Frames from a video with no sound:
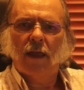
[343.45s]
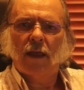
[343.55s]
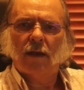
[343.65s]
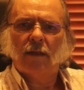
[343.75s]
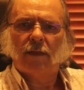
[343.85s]

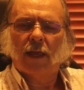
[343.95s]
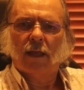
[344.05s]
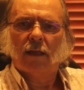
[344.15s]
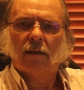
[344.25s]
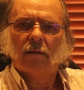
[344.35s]

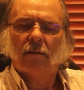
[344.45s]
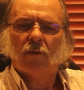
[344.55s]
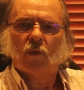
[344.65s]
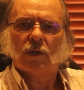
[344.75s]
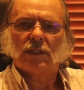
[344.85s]
anything
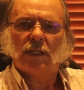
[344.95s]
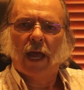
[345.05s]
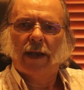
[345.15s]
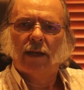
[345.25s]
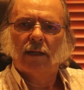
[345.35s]
was
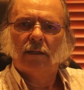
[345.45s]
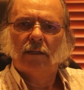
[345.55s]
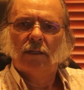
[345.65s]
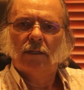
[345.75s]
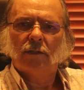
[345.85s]
done
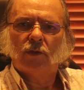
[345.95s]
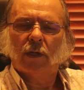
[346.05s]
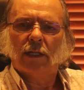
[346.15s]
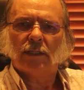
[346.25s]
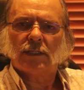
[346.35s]
to
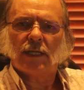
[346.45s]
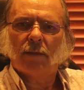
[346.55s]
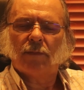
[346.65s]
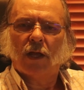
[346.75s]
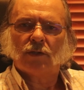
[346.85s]

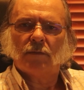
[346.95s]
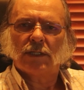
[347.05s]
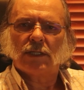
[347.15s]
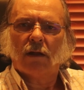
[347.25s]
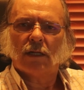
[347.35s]
intercept those
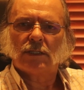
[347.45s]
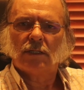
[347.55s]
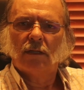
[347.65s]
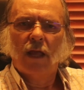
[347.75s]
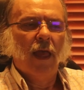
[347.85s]
missiles.